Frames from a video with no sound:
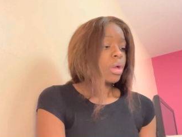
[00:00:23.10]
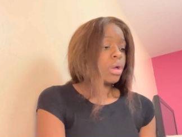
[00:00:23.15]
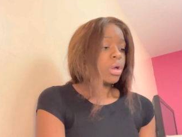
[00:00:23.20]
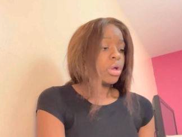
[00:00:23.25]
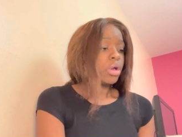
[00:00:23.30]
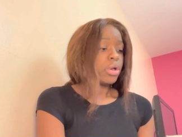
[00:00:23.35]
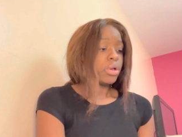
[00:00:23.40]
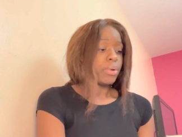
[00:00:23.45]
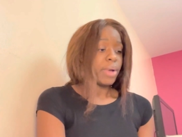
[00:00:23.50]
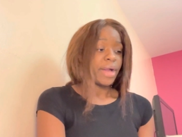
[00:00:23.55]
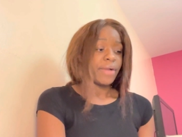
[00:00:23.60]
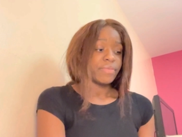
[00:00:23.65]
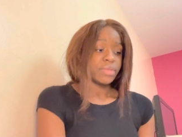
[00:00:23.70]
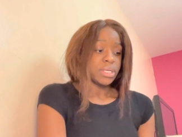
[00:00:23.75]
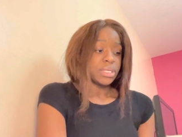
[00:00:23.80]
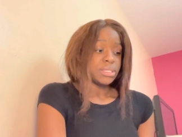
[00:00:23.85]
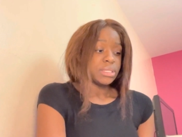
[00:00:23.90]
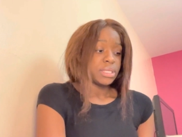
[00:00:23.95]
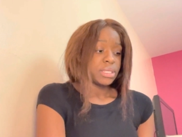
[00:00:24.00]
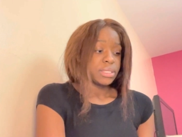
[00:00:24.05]
oh, I've
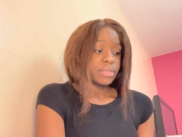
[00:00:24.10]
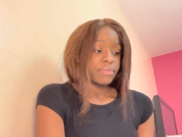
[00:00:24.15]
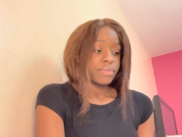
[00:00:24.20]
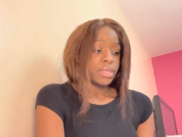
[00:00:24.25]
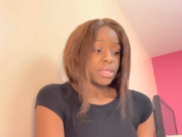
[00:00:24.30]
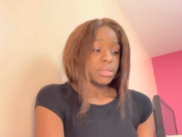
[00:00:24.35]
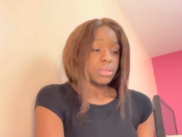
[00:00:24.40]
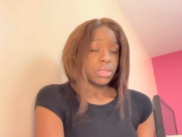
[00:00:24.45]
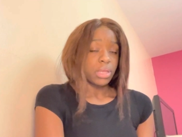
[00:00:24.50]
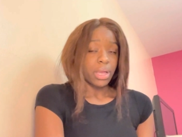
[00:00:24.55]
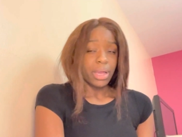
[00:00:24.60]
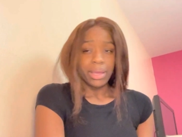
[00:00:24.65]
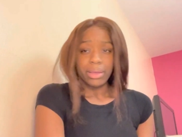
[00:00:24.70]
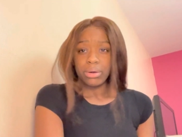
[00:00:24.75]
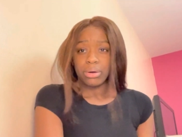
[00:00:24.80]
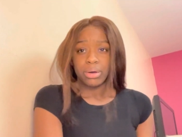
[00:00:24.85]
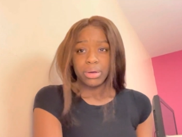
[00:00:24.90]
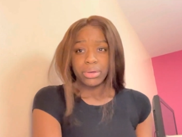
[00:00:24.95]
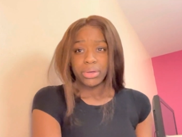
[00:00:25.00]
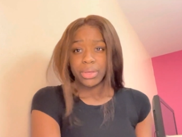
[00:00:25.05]
done this, I've done that, I
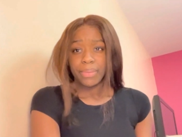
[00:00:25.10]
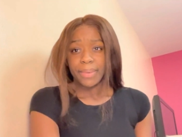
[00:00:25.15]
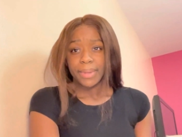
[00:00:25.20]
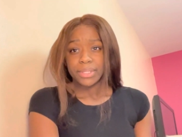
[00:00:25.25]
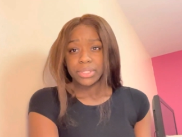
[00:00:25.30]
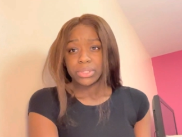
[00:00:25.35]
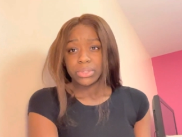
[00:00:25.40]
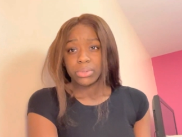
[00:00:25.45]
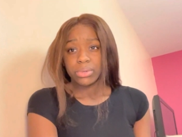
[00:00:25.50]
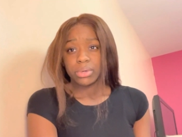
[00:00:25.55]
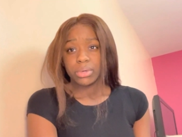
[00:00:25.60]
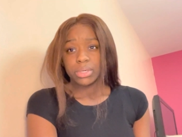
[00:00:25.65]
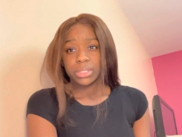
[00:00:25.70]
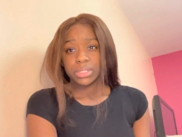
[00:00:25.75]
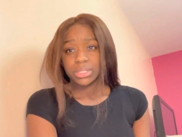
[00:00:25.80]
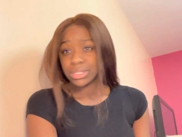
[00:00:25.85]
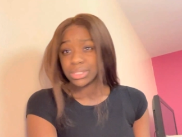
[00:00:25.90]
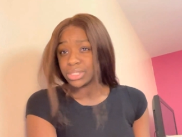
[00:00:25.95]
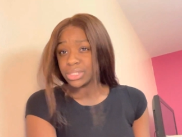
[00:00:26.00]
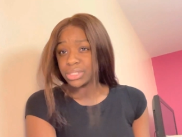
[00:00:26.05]
can't go back to God.
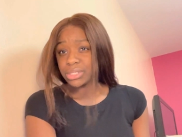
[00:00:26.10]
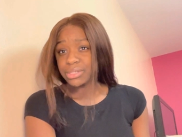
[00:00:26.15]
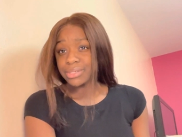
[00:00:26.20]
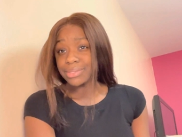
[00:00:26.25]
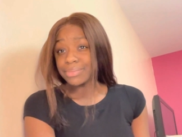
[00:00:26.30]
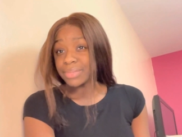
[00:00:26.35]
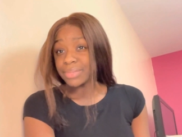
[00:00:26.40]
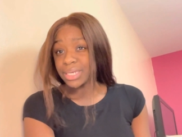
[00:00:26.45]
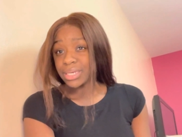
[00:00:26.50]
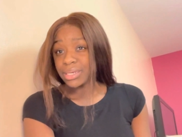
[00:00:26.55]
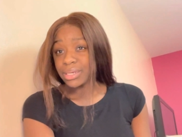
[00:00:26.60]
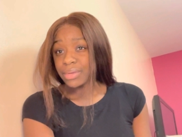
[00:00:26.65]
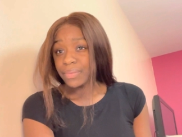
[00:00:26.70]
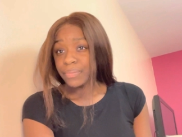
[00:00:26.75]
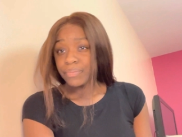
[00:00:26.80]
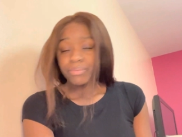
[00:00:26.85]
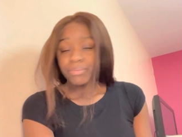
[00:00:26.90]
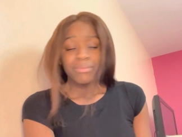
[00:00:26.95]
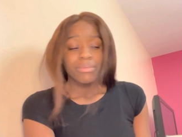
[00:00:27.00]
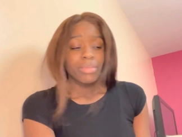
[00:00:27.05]
Excuse me?
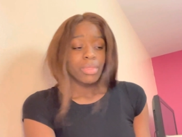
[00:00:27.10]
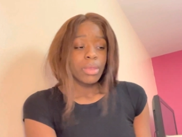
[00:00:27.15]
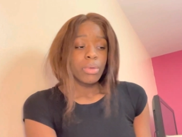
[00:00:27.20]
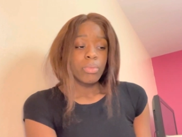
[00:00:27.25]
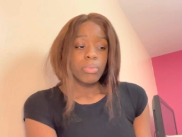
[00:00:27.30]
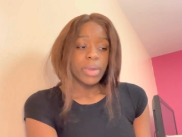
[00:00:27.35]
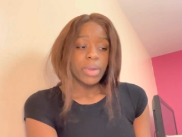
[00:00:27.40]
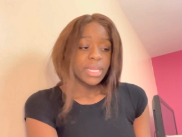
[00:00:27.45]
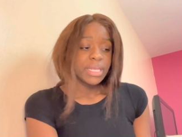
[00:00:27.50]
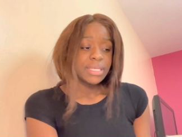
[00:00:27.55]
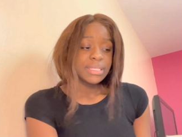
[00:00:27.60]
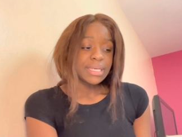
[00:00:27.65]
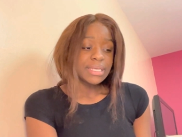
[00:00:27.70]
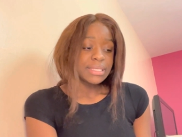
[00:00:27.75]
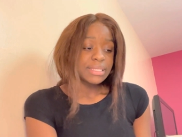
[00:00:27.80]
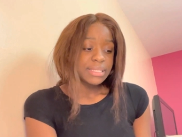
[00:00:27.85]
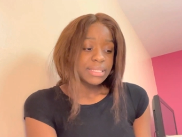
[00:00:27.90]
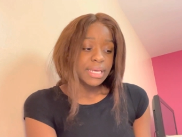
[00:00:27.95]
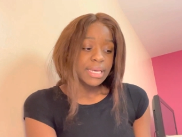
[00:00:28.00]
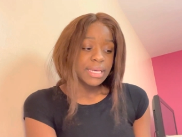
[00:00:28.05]
Where does that
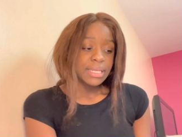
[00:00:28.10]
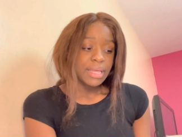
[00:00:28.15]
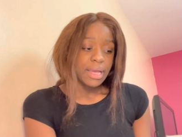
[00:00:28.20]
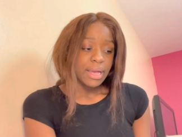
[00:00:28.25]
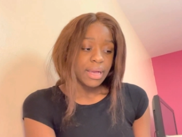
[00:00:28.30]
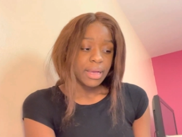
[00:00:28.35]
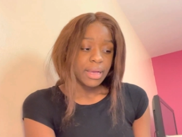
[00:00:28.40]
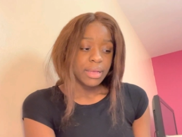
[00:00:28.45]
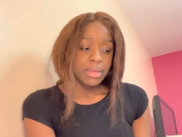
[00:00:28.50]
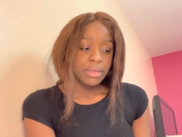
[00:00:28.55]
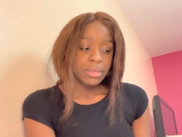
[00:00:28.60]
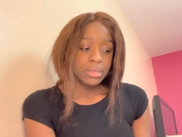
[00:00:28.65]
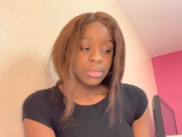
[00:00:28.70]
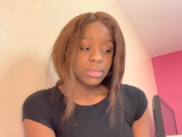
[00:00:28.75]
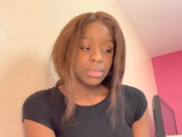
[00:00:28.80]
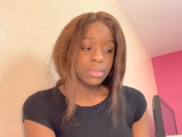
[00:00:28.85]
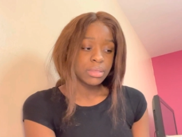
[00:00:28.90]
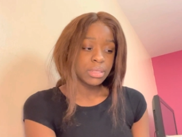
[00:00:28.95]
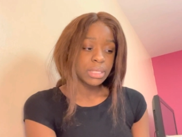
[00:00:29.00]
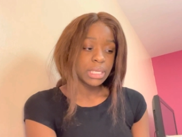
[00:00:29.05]
say that?
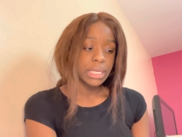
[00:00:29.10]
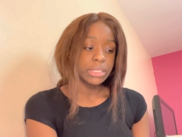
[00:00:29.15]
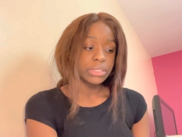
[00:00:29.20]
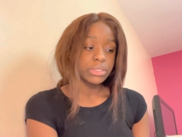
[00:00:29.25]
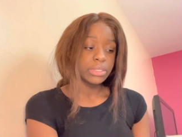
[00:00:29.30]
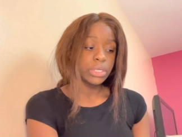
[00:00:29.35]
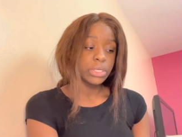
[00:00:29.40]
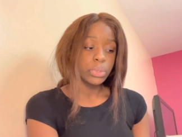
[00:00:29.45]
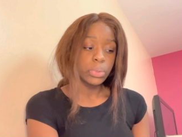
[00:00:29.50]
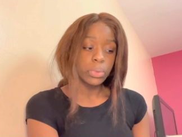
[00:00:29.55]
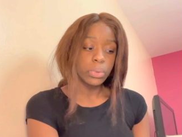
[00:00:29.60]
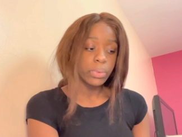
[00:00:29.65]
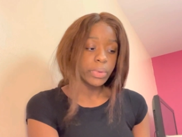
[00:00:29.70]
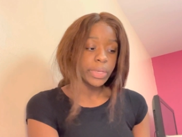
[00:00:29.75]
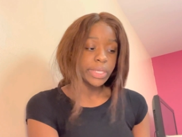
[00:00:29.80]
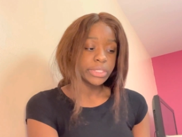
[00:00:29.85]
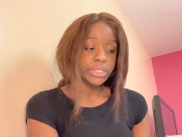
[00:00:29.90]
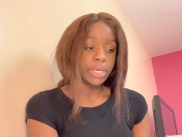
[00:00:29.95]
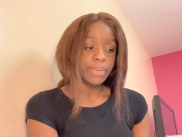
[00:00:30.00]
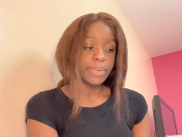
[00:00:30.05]
Like, you can
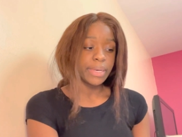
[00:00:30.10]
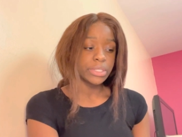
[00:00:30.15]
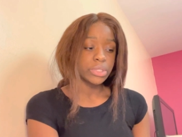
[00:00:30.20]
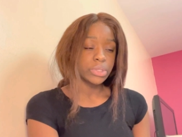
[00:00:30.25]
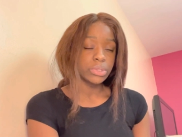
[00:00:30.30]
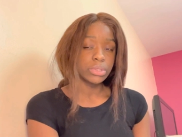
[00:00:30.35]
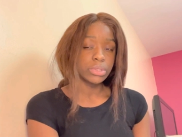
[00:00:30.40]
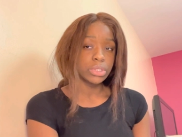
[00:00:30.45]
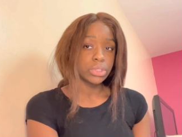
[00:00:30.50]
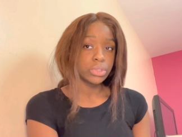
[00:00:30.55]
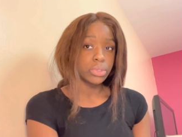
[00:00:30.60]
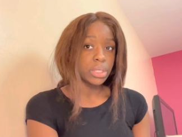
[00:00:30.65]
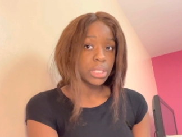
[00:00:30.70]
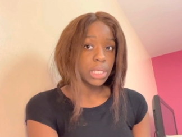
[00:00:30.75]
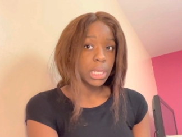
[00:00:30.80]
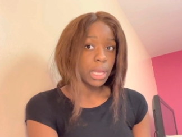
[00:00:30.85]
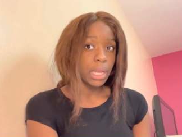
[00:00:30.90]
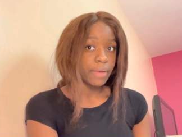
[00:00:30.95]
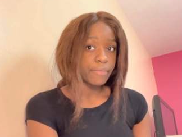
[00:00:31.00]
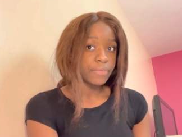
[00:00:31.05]
always go back to God. God
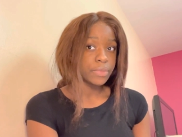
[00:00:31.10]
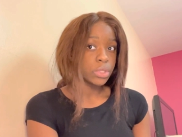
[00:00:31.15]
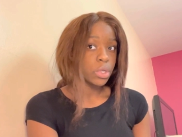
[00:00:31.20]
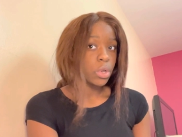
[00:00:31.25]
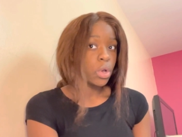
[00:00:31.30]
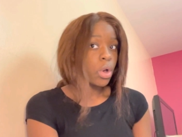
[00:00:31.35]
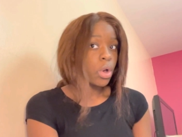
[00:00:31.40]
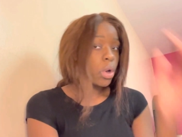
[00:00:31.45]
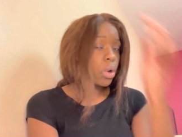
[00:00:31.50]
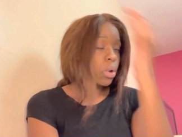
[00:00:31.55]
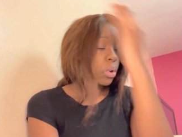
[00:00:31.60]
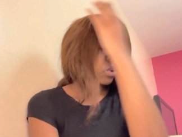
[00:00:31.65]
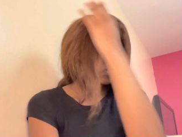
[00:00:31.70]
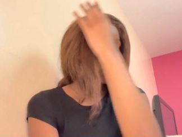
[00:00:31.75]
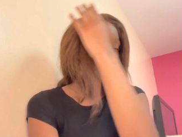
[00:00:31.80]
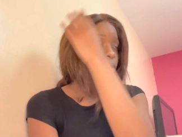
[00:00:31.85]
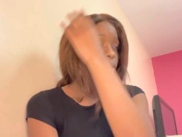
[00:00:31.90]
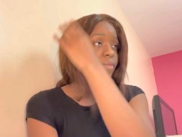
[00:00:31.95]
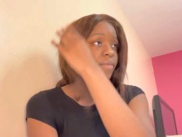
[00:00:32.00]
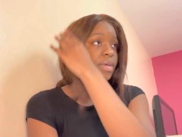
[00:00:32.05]
loves
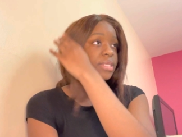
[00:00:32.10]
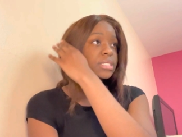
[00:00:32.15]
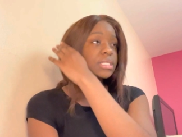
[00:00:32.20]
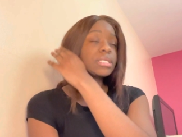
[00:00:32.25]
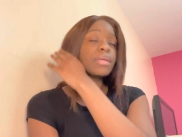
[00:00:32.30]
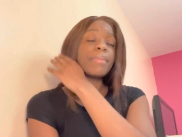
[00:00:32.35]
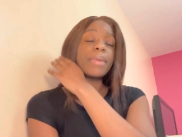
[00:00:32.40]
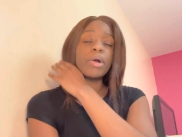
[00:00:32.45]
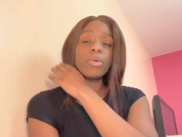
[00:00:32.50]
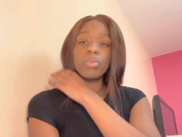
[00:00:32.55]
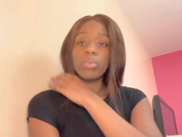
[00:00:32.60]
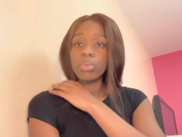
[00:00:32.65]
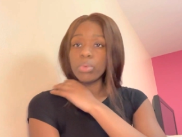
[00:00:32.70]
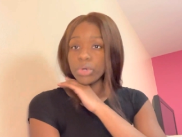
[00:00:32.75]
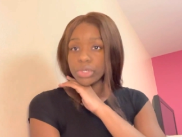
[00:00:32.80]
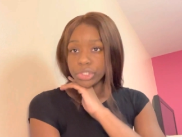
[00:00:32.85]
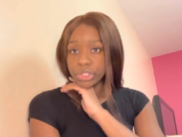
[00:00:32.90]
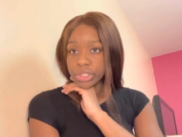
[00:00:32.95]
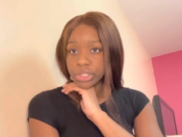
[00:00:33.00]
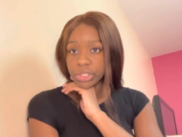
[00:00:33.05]
all of us. It doesn't matter
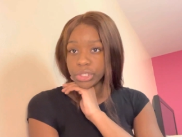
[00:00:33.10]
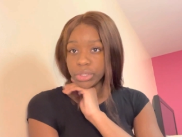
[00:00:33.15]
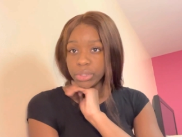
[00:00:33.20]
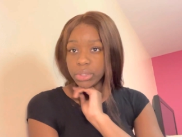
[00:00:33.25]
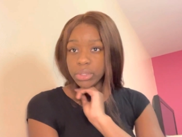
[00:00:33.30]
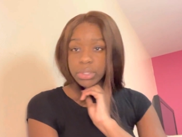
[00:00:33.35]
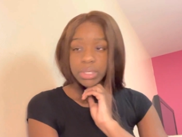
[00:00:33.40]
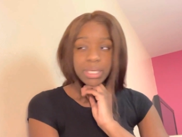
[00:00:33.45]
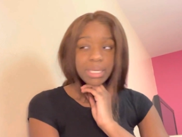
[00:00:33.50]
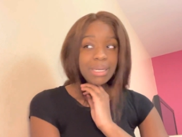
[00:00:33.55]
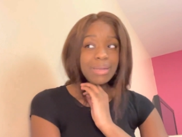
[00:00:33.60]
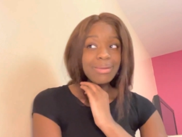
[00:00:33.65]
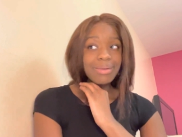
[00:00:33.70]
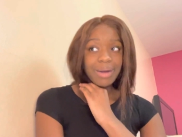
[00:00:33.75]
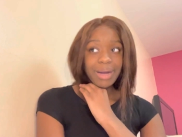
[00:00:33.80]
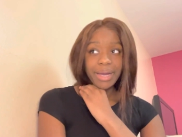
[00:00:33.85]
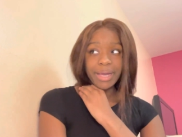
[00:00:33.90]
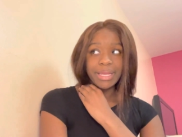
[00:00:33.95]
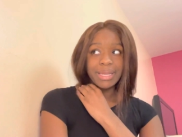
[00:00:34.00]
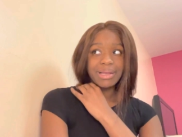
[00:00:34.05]
what you do. You can
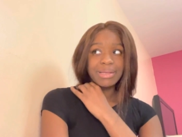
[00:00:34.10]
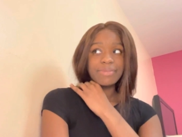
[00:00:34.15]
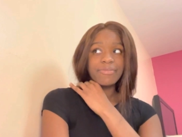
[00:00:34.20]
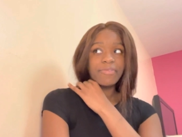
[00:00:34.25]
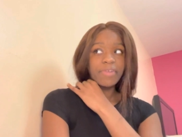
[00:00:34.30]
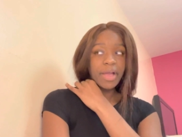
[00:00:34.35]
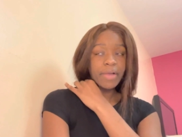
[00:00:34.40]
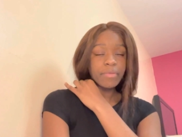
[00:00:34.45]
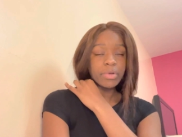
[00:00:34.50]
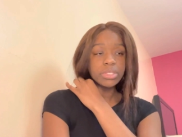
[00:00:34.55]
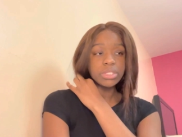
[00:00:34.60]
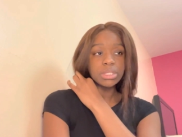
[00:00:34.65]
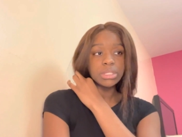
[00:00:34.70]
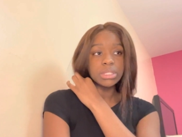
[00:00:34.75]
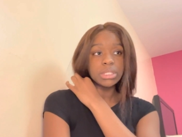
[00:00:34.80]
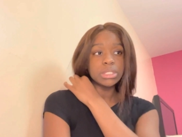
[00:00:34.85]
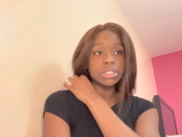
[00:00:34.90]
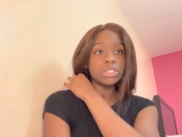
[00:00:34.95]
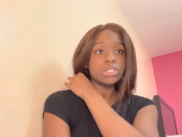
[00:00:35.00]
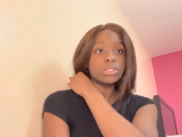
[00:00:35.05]
lie like
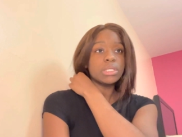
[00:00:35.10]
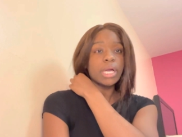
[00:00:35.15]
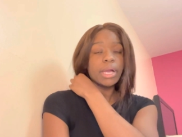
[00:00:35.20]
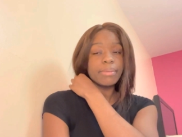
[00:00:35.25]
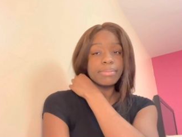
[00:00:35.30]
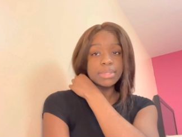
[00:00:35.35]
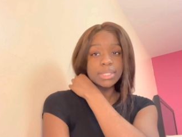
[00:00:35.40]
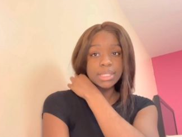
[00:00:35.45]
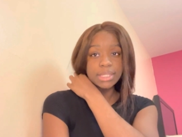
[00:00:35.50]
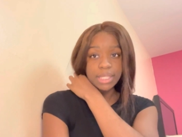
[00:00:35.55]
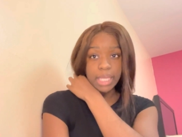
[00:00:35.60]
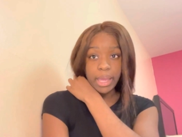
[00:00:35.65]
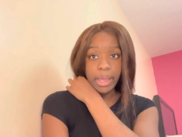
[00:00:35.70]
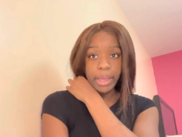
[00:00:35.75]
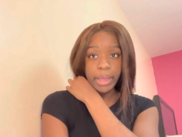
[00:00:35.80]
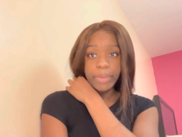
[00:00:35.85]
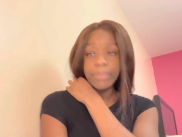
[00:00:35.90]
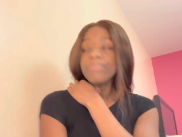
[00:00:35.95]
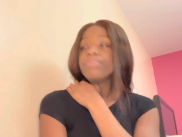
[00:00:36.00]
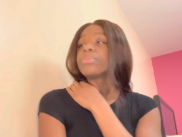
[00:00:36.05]
562 times a
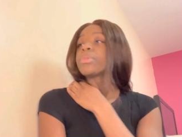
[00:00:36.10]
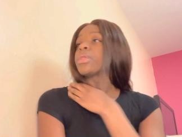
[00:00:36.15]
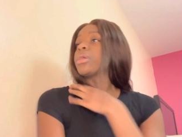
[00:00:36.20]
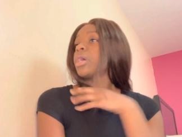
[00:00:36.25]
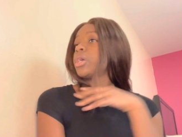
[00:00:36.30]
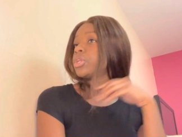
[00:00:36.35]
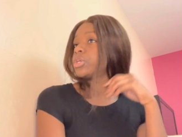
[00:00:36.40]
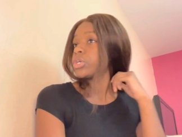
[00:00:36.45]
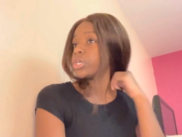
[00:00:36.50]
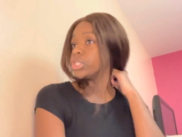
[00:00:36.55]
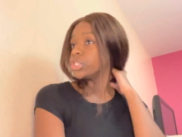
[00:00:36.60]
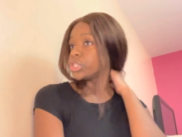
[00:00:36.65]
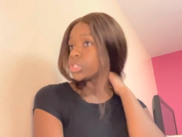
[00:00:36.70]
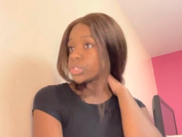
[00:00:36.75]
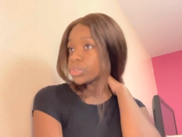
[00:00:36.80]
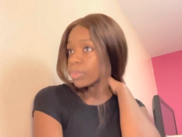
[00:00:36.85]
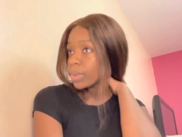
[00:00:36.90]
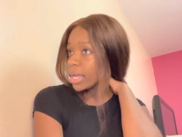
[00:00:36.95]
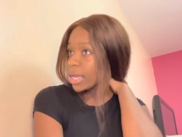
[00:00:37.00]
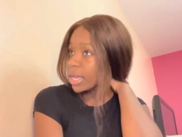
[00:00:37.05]
day, and you can
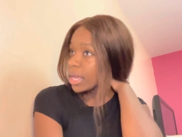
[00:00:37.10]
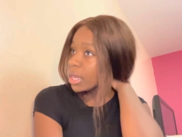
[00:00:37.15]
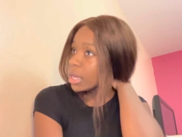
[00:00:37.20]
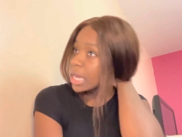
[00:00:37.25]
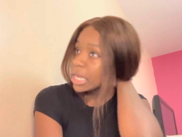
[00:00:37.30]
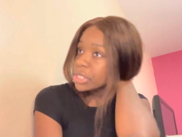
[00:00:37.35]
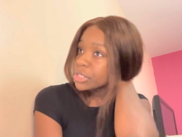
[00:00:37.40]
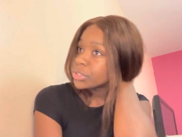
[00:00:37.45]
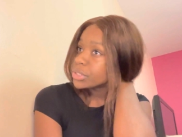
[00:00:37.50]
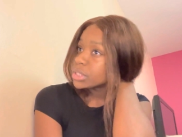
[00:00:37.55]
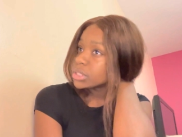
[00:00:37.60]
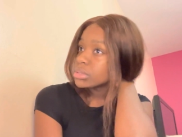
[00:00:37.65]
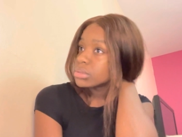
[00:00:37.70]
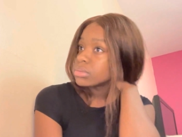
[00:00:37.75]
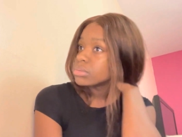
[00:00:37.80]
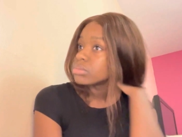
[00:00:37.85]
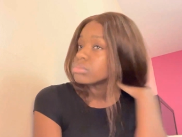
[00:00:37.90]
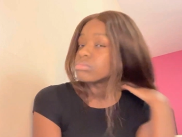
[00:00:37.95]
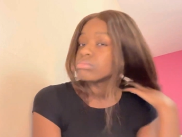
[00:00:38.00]
swear, and you can